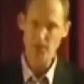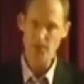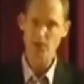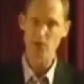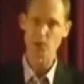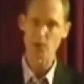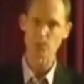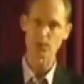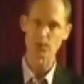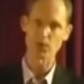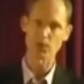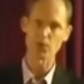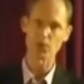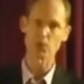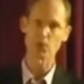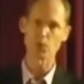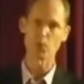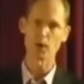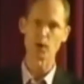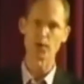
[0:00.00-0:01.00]
who
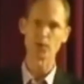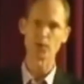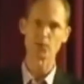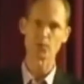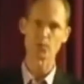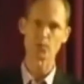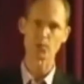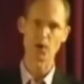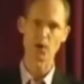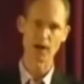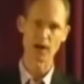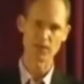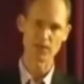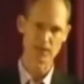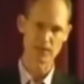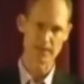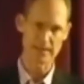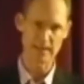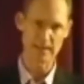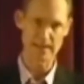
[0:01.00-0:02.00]
produced one
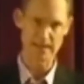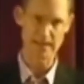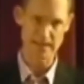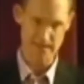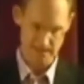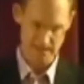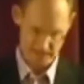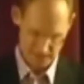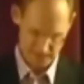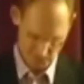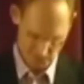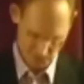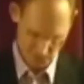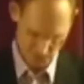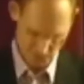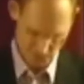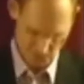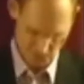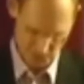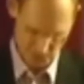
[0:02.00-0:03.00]
surprising, giddy
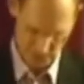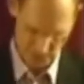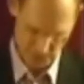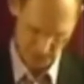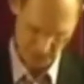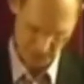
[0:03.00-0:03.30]
turn or tilt